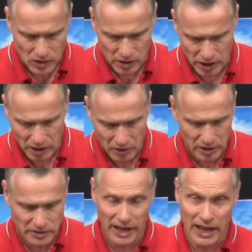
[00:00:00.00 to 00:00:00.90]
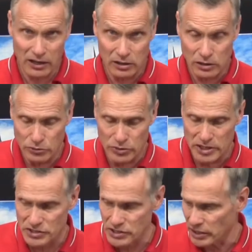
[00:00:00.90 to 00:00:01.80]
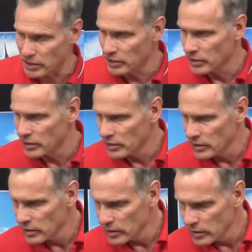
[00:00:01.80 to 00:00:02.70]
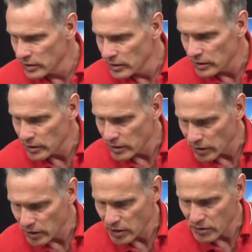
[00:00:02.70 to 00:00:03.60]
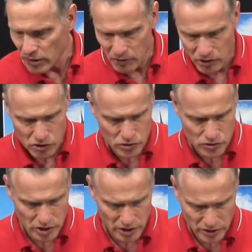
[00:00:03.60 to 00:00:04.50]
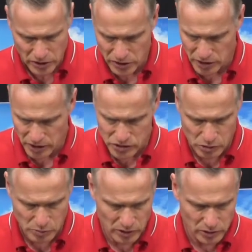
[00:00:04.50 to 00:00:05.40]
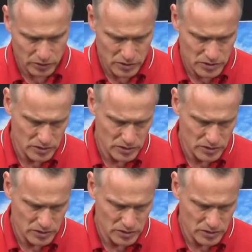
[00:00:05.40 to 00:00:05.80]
and I'm going to tack glue this in. And again, I'm going to use thick super glue.